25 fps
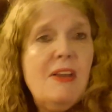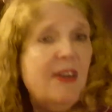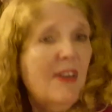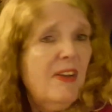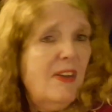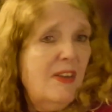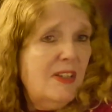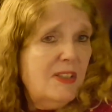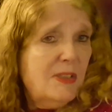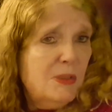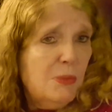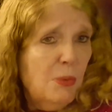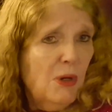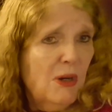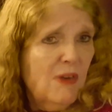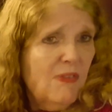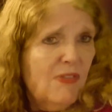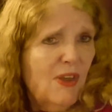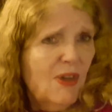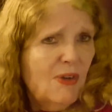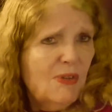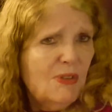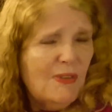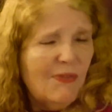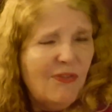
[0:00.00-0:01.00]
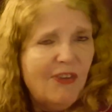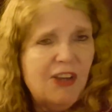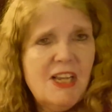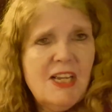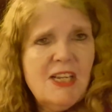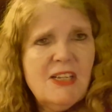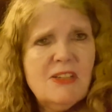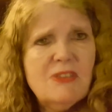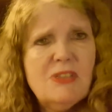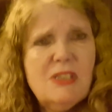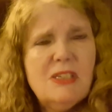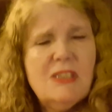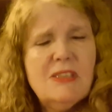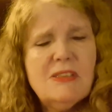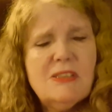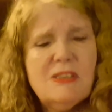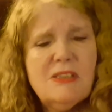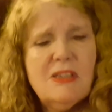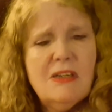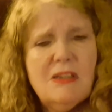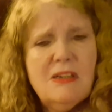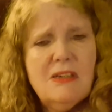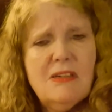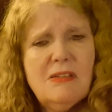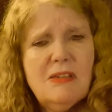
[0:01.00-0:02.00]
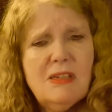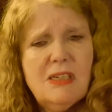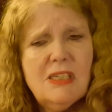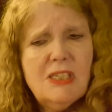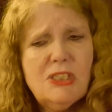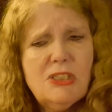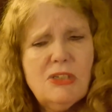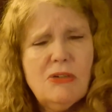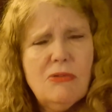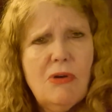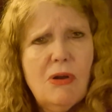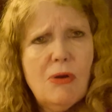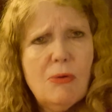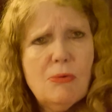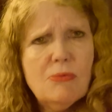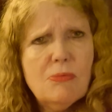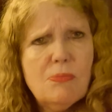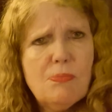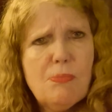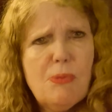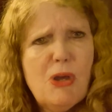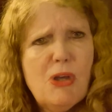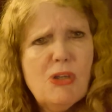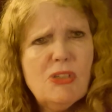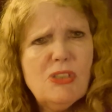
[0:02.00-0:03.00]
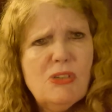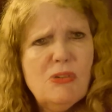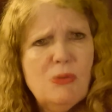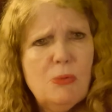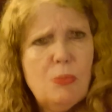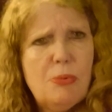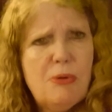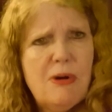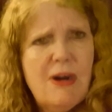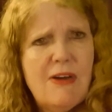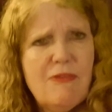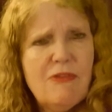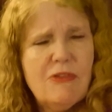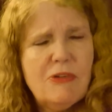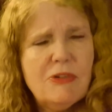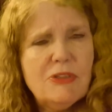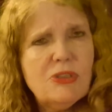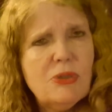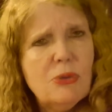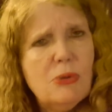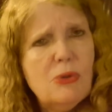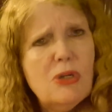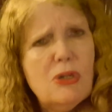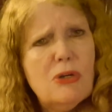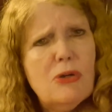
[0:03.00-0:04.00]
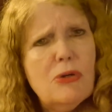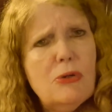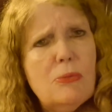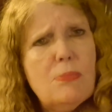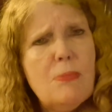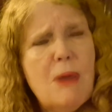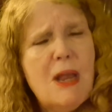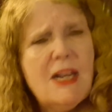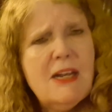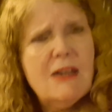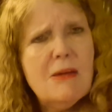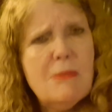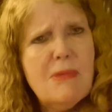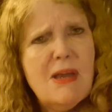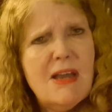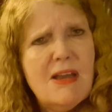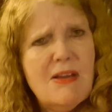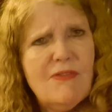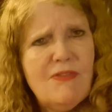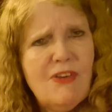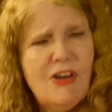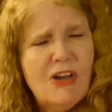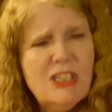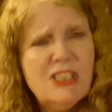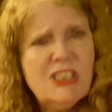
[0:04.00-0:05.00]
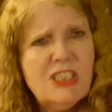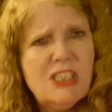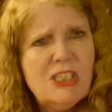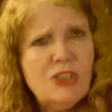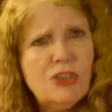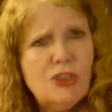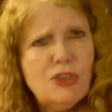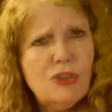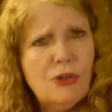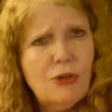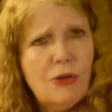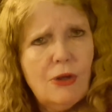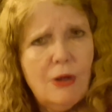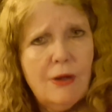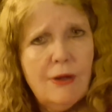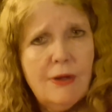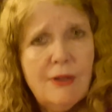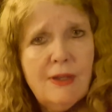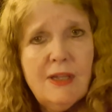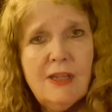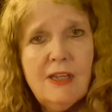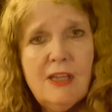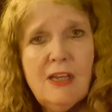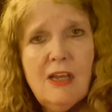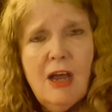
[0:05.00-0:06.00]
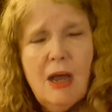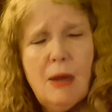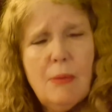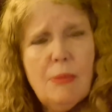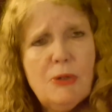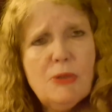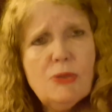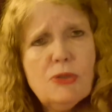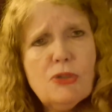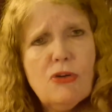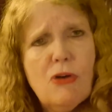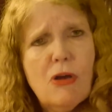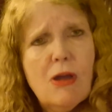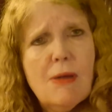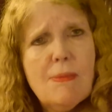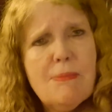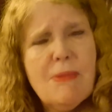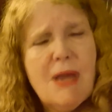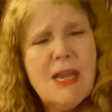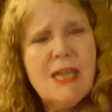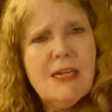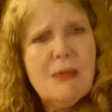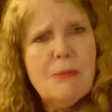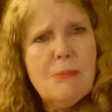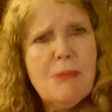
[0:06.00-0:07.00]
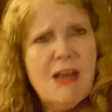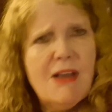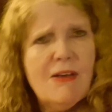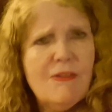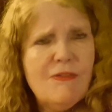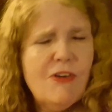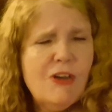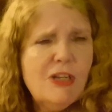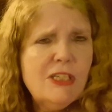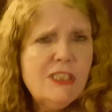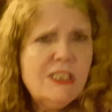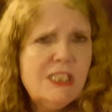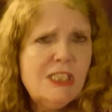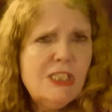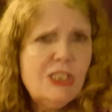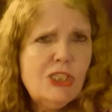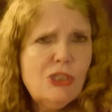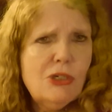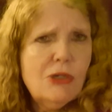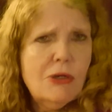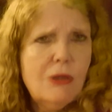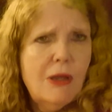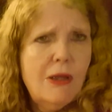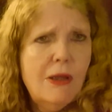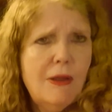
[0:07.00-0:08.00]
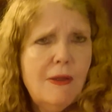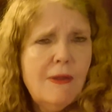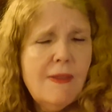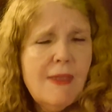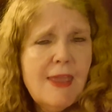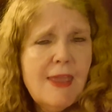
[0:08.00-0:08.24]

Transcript: it's one of those things. It's your own personal preference, or you could make them out of icing sugar. I will try and make them out of icing sugar